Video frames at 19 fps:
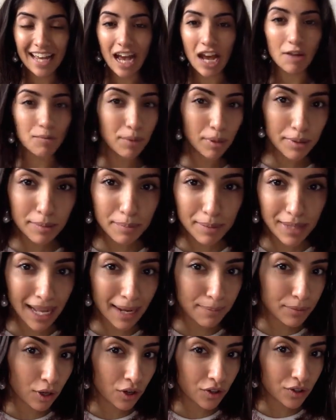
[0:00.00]
I probably
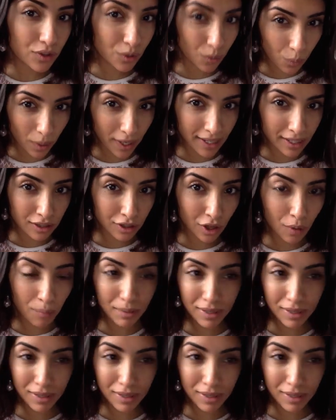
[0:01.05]
blabbed on quite a lot,